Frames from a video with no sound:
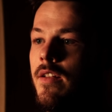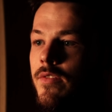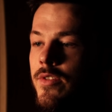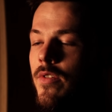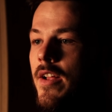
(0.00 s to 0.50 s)

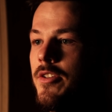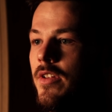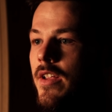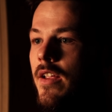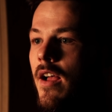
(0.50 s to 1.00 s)
to
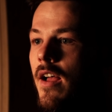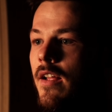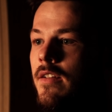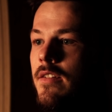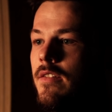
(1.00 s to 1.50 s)
eventually
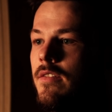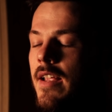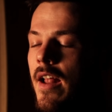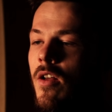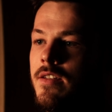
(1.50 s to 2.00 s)

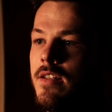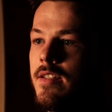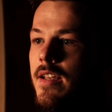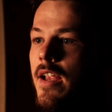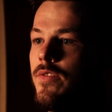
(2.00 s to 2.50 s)
get onto the
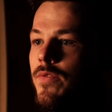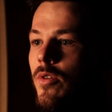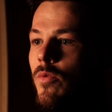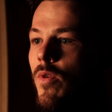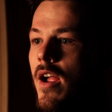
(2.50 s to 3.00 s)
stage for
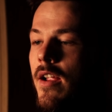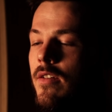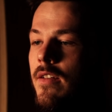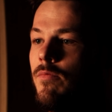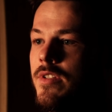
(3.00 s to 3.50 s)
where I could
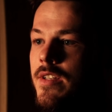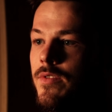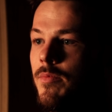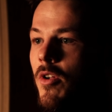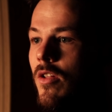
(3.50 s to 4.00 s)
receive
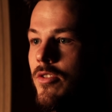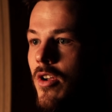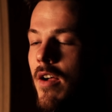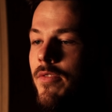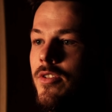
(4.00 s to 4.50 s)
some college
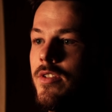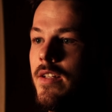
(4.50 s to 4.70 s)
offers.